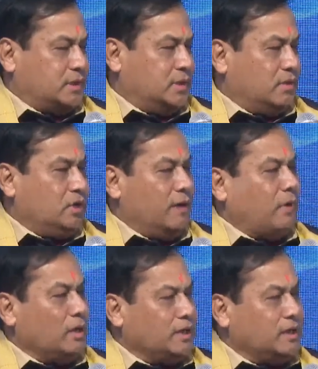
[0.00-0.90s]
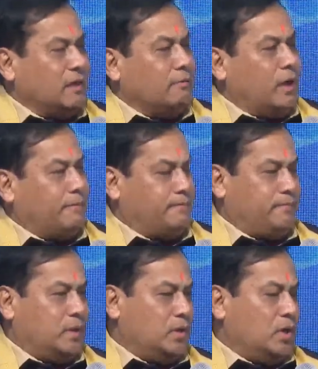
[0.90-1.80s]
we have already developed
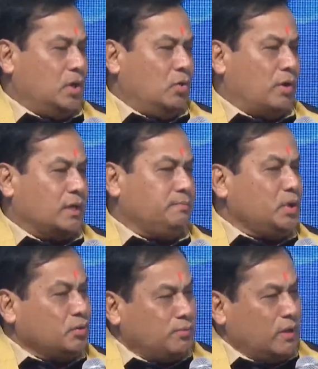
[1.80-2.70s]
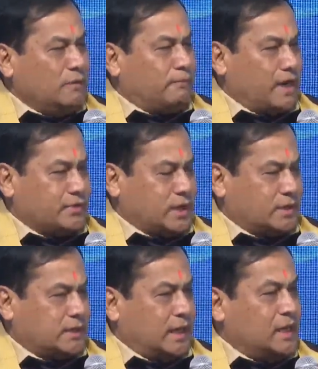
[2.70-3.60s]
one beautiful infrastructure
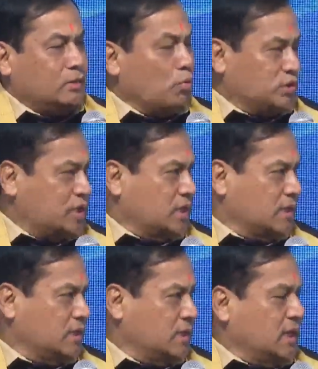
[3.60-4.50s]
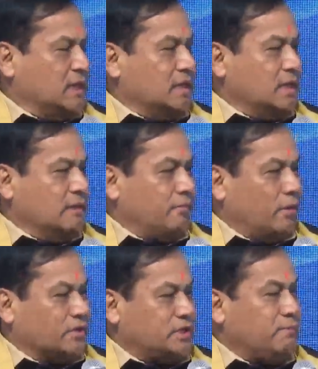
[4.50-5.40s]
in Cochin for
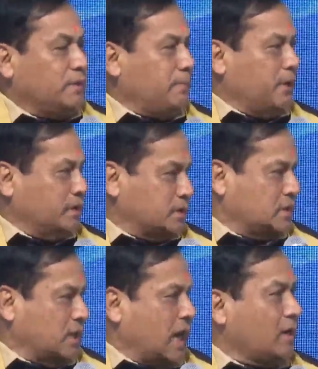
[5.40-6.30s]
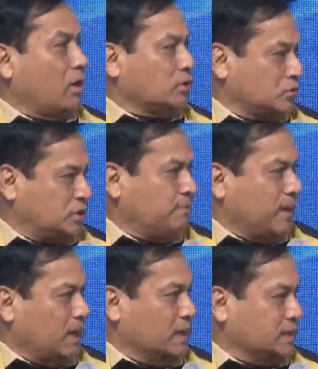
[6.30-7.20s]
ship repairs and also
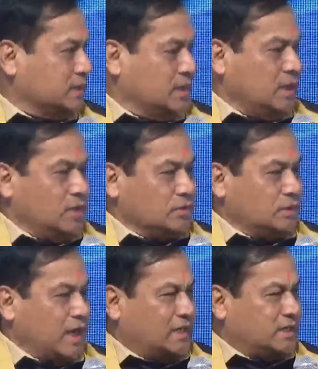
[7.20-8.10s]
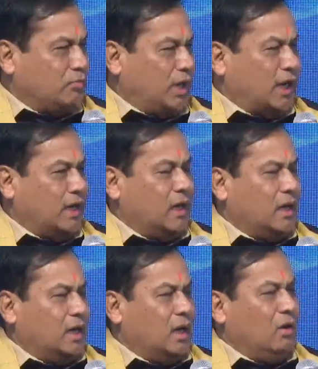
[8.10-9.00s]
shipbuildings. So that's the way
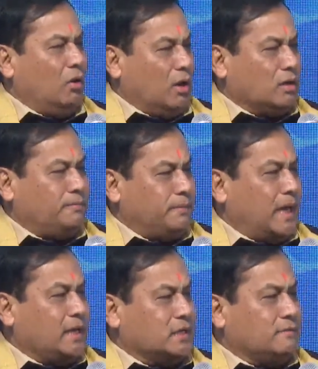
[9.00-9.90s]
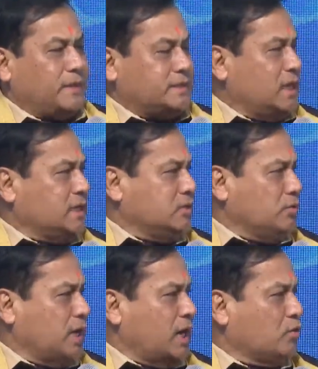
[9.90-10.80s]
a lot of facilities we
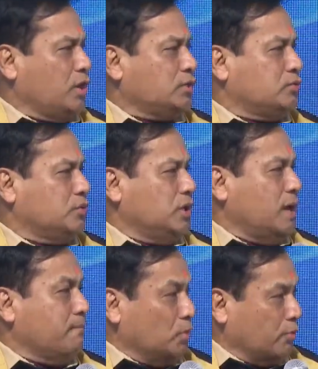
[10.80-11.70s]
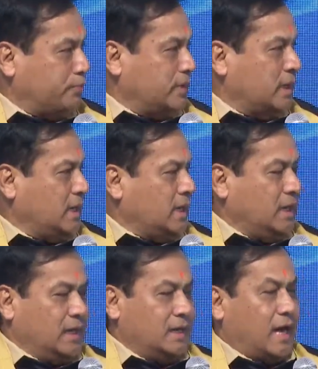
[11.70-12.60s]
are going to improve
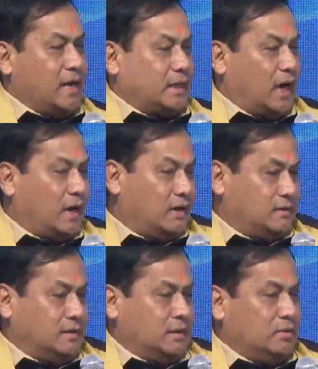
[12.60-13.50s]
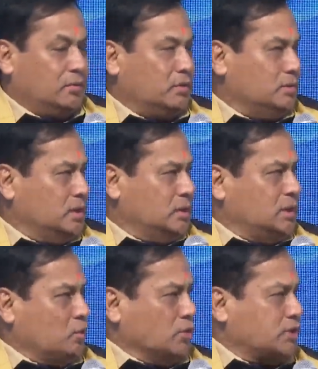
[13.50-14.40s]
in the entire, the
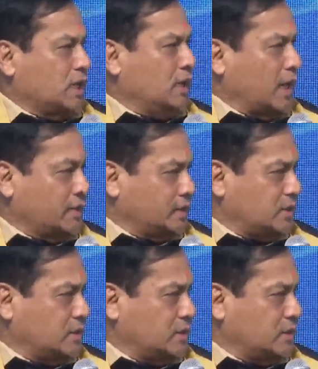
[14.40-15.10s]
coastal lines.